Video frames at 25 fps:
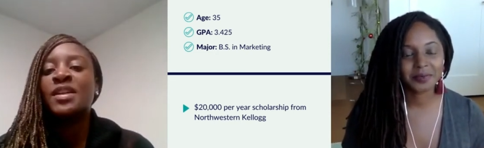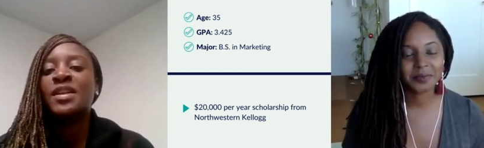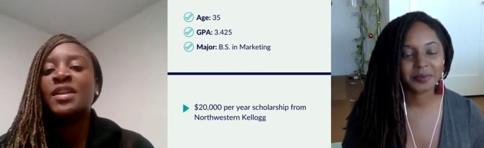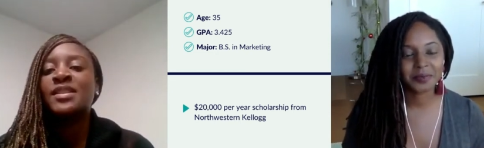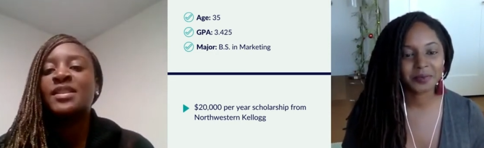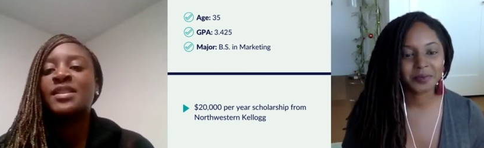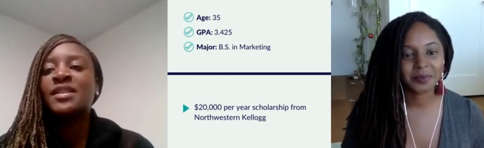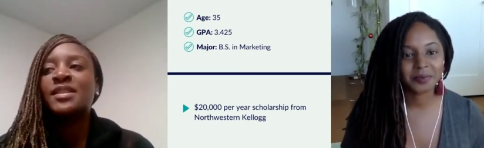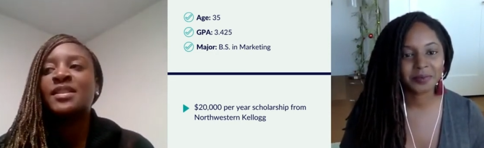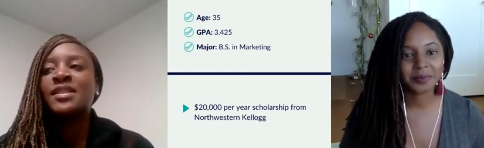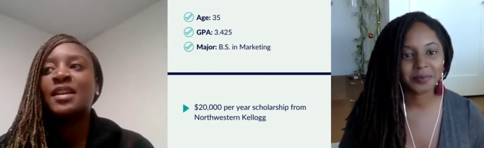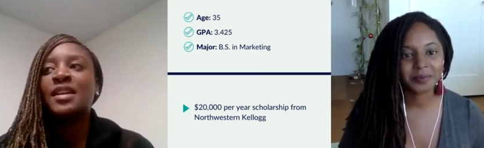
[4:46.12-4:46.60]
Speaker 1: it
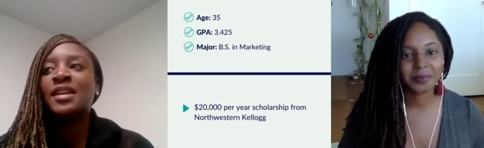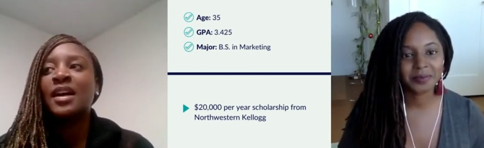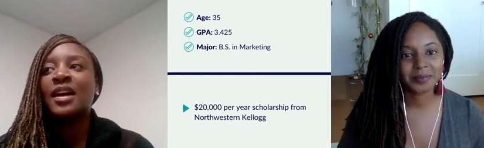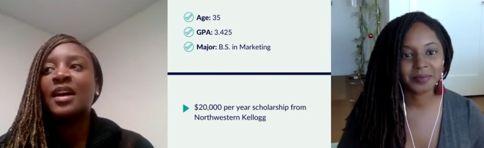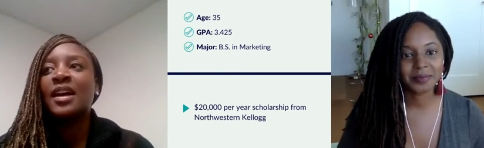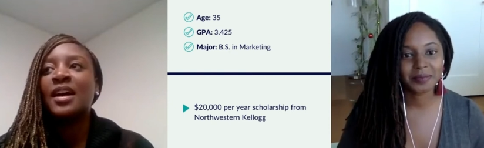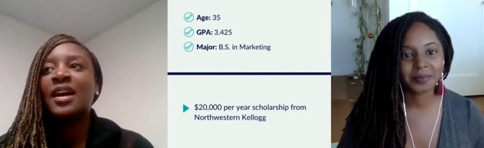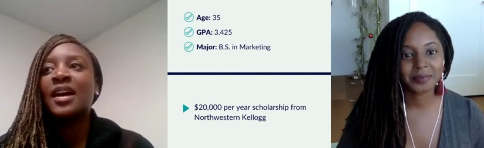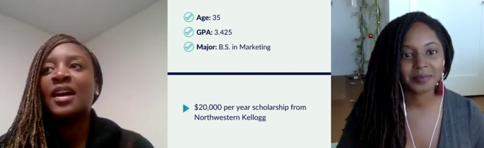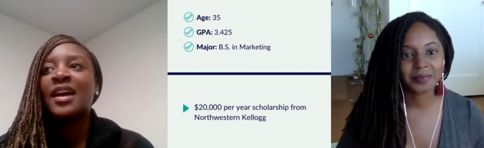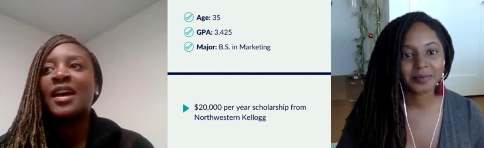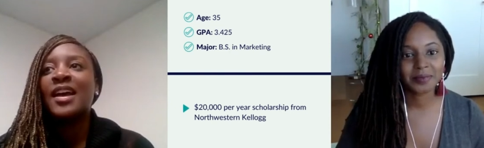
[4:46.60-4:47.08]

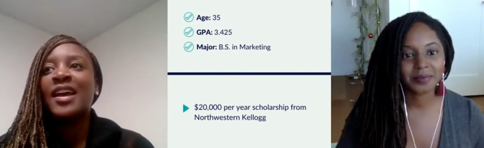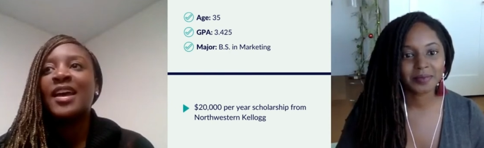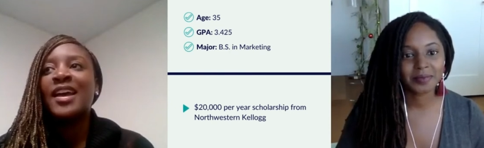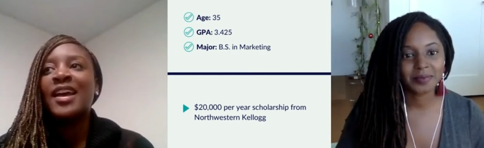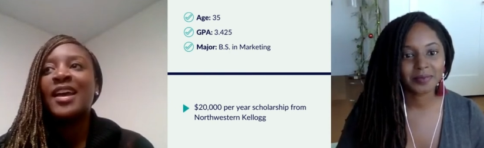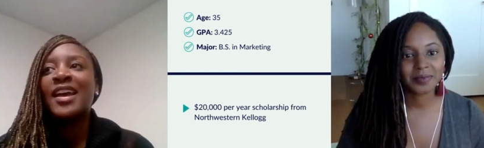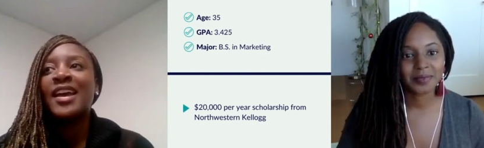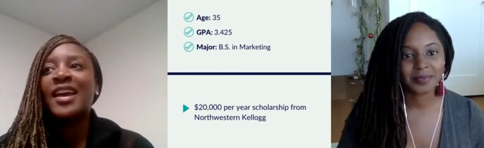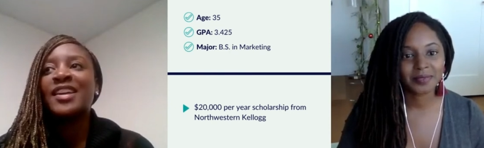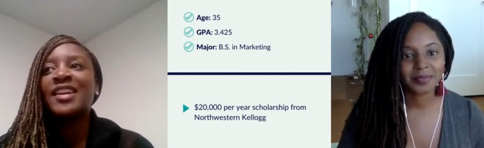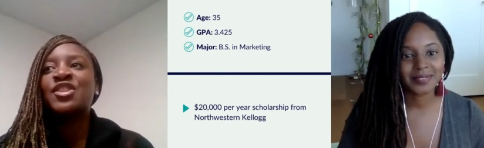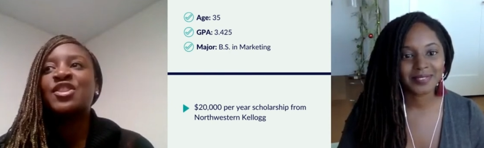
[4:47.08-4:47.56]
was
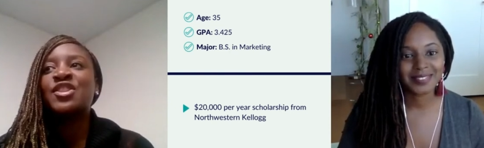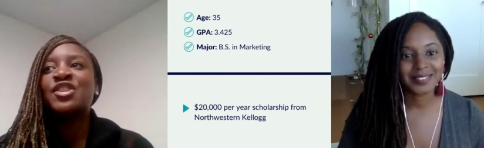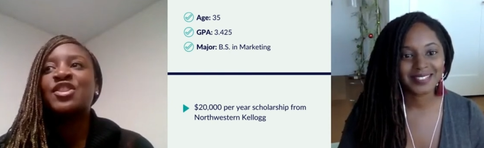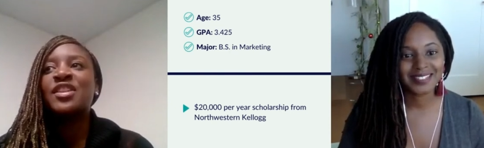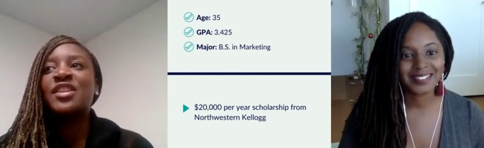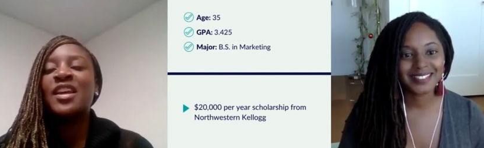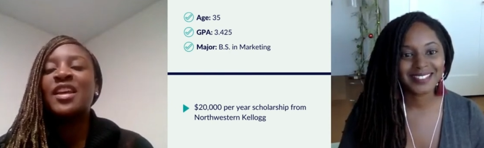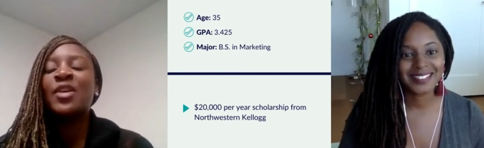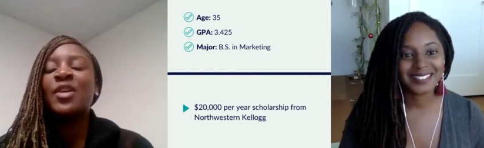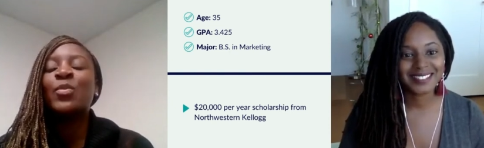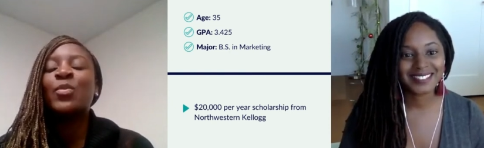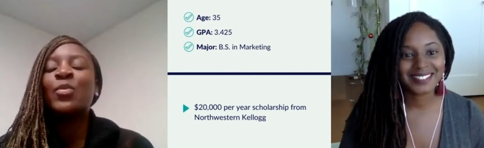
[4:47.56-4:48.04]
it,
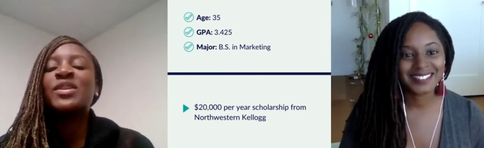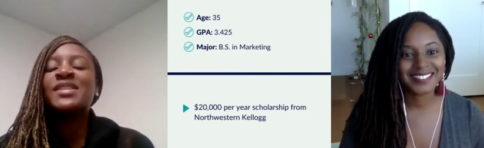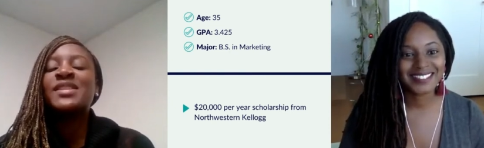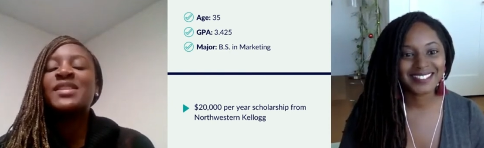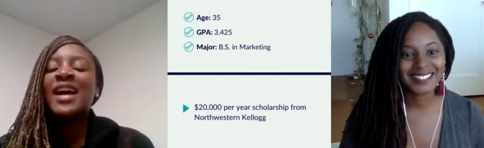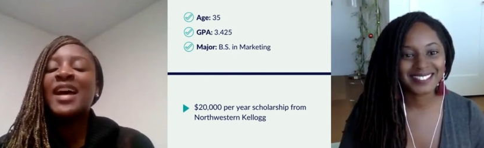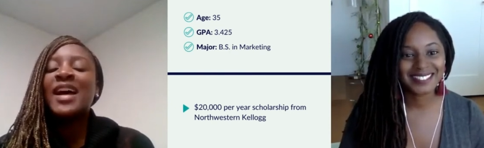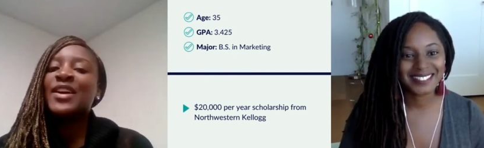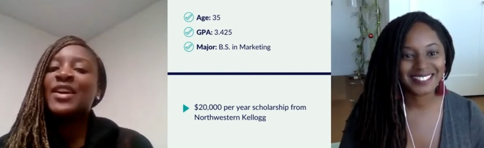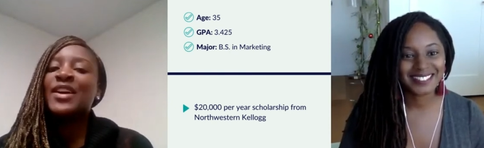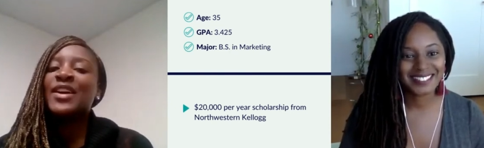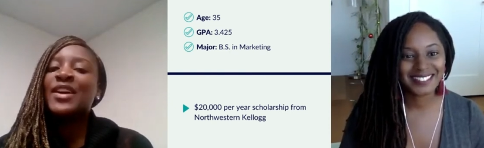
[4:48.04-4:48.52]
it
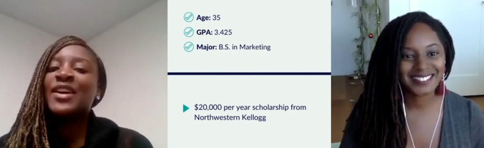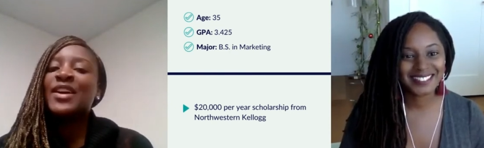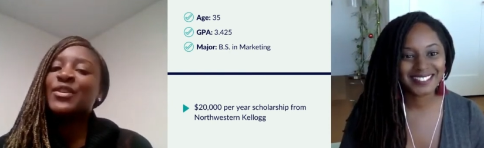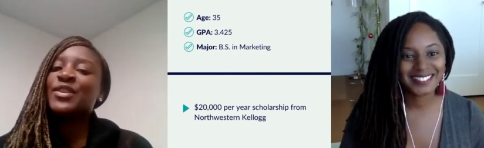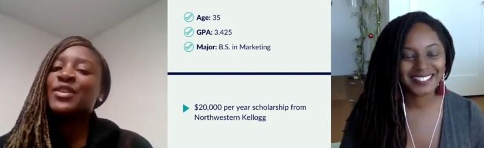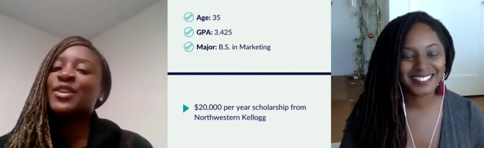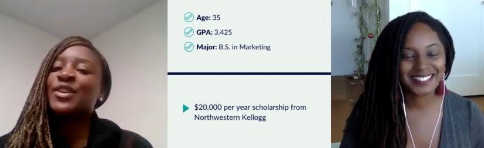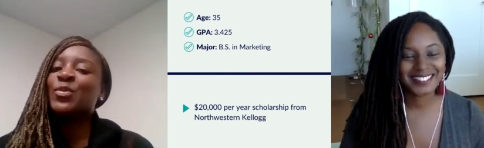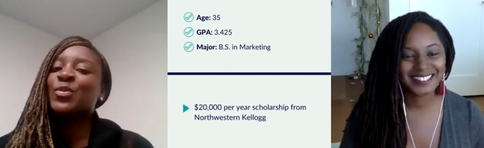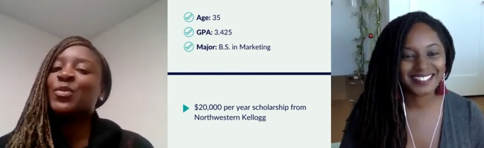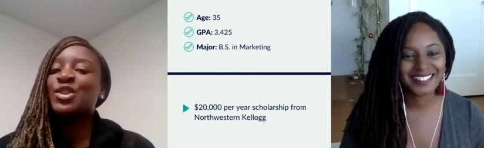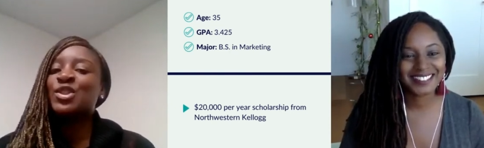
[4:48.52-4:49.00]
was higher
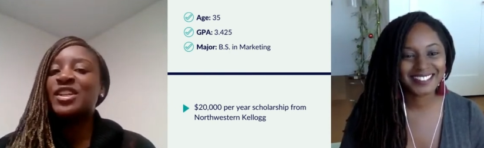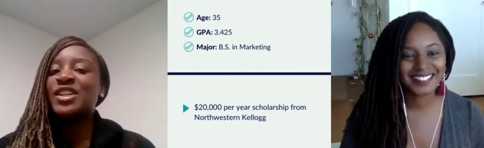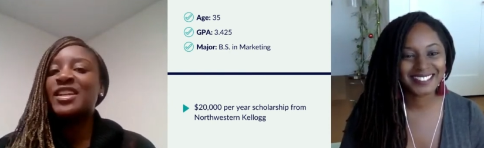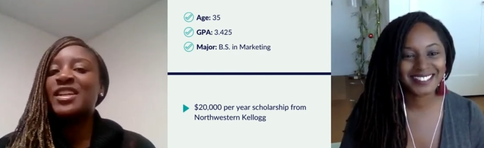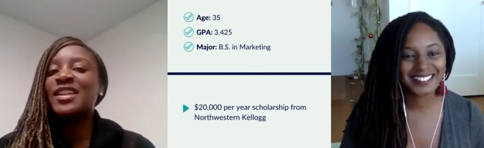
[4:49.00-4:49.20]
than what she